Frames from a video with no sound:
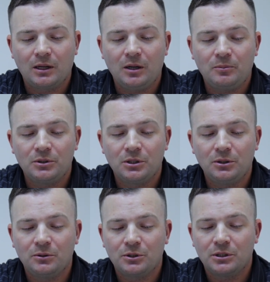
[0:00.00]
couple
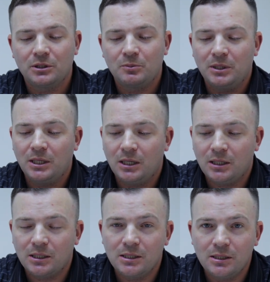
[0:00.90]
solutions,
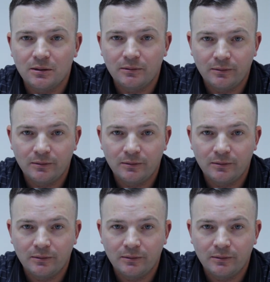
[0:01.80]
because,